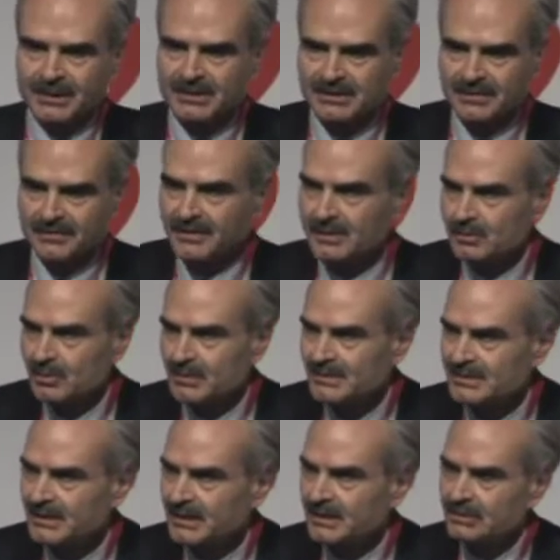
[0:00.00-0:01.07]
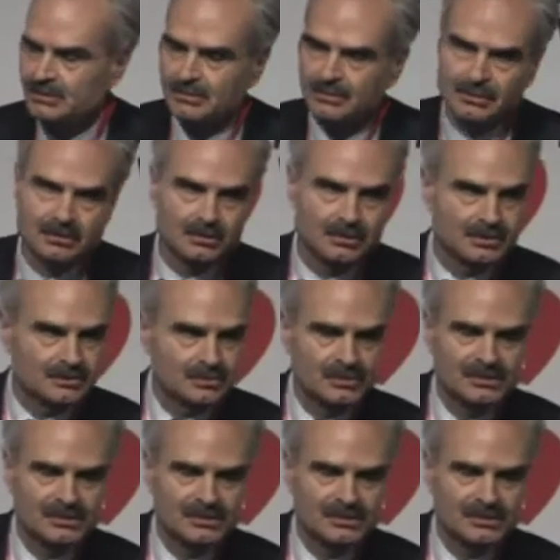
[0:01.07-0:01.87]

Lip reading: It's a phase 1 study, so the goal is